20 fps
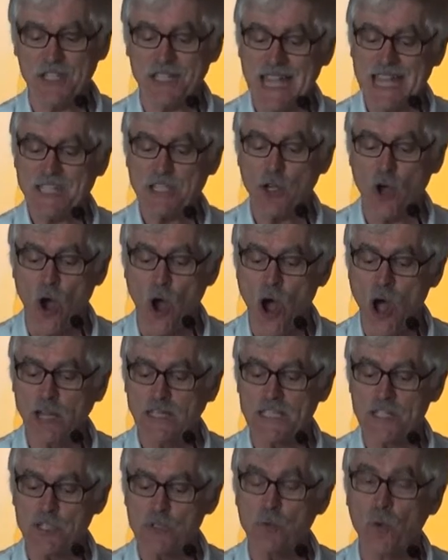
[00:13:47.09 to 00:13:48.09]
to get to
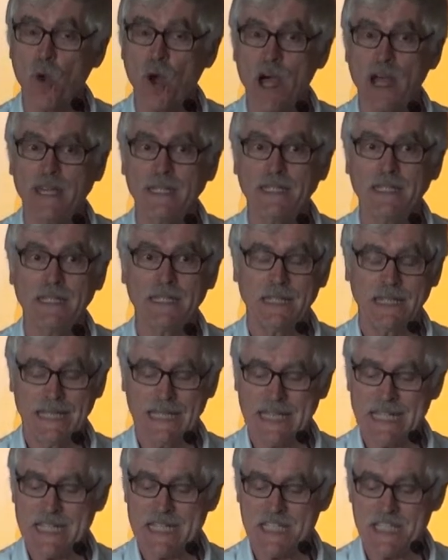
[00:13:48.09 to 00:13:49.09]
all is one,
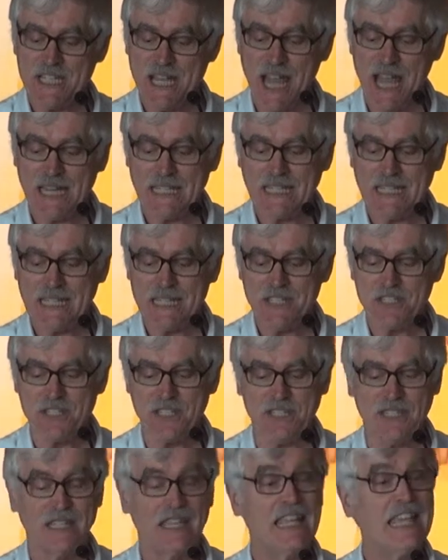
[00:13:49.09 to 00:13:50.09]
is not
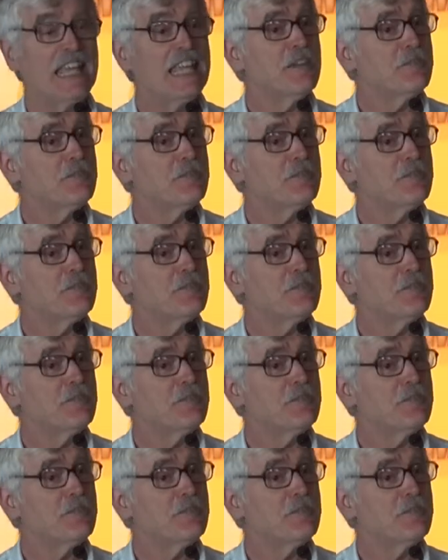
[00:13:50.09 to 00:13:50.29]
easy.